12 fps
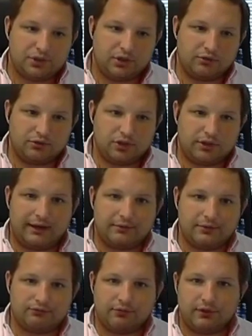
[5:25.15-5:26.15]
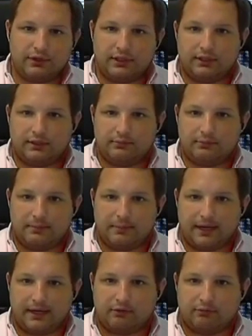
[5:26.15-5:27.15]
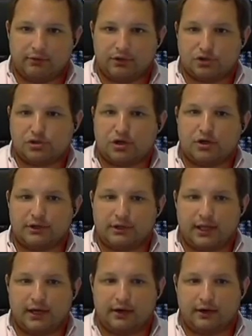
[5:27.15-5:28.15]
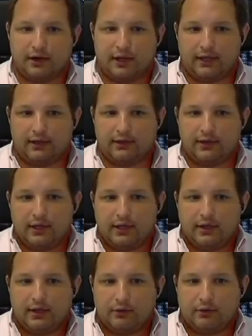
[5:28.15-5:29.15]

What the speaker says: So that was really, my career started there. And